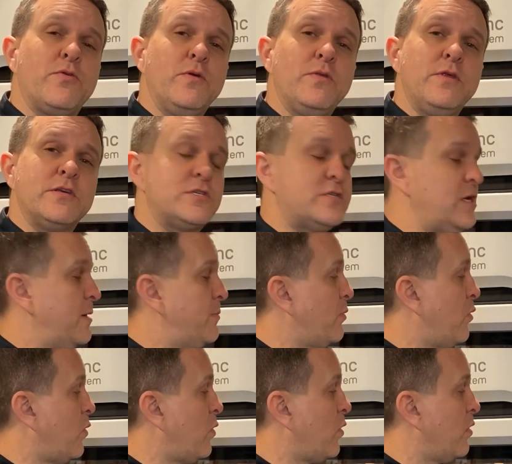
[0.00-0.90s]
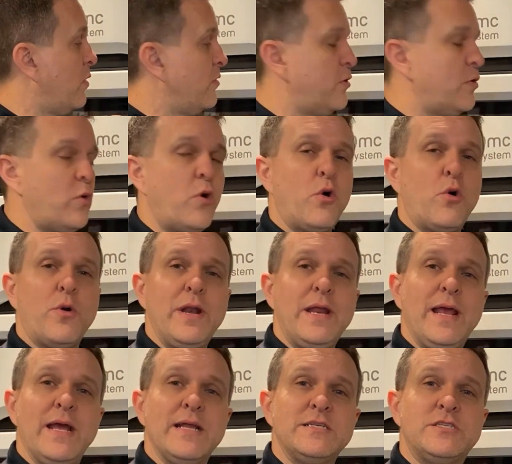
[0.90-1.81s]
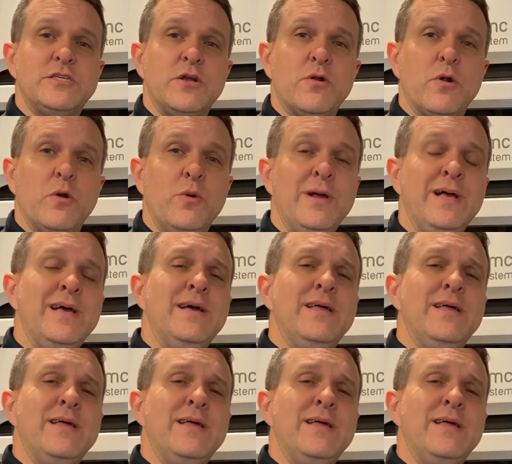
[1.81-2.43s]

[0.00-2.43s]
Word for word: through this tip, or they're already at zero.